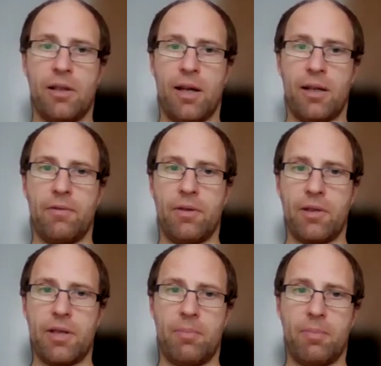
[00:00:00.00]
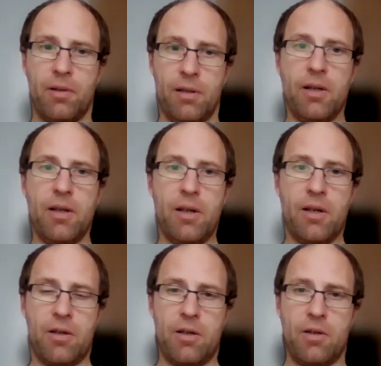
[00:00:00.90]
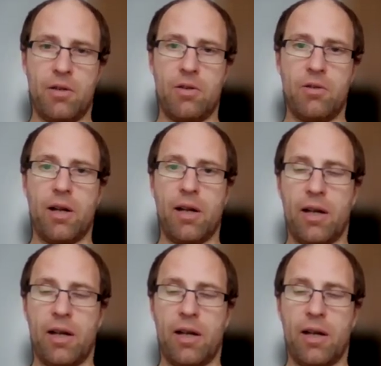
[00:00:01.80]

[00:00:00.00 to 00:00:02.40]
Like for example, you